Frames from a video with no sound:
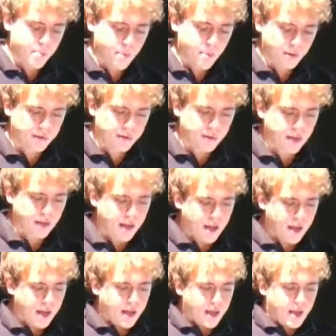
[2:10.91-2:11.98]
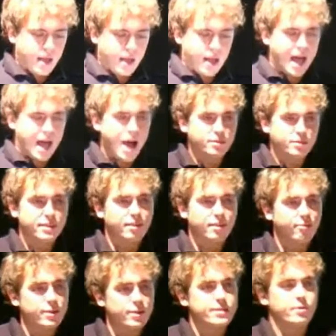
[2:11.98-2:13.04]
But how did
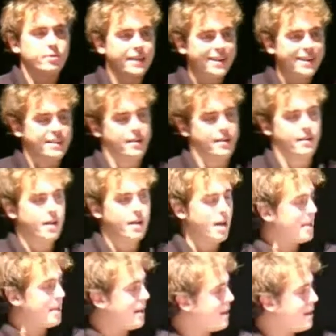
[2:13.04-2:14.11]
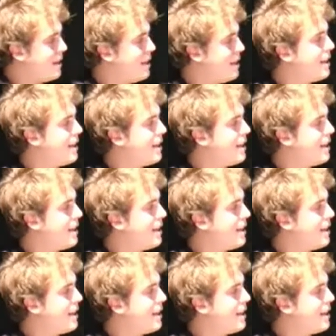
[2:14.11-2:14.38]
Alfresco get there? I mean,